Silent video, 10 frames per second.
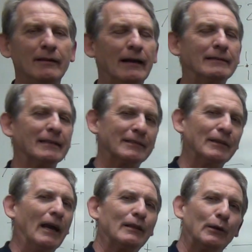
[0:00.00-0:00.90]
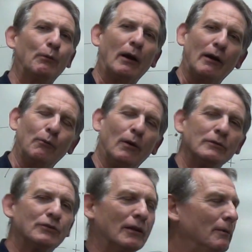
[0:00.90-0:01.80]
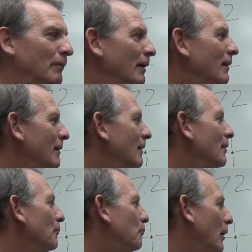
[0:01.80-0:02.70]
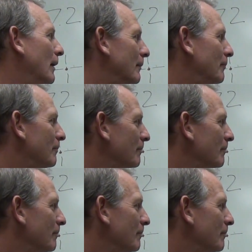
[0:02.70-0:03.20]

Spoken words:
That's exactly where he wants them, but